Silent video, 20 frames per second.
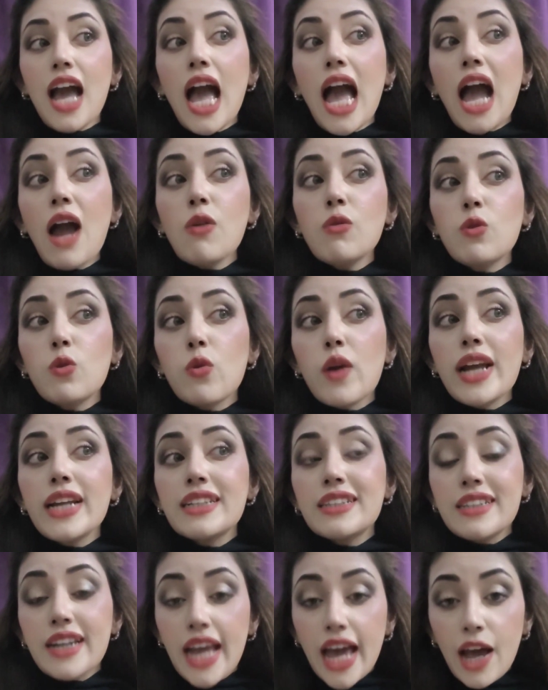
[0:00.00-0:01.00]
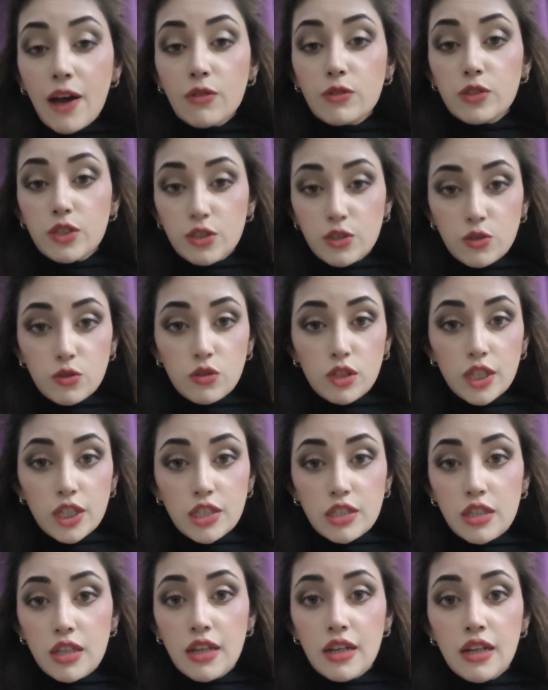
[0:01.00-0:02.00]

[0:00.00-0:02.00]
out right now just to teach,